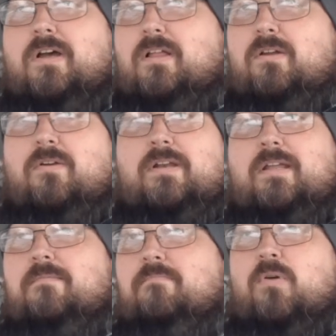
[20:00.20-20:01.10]
color and
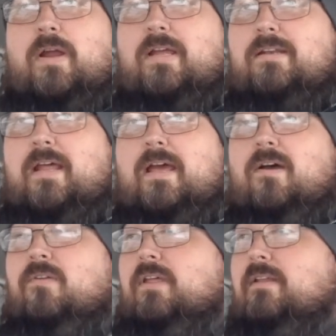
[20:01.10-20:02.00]
then break it
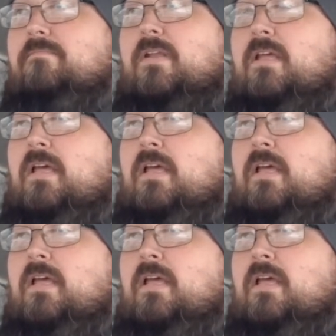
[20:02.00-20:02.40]
down and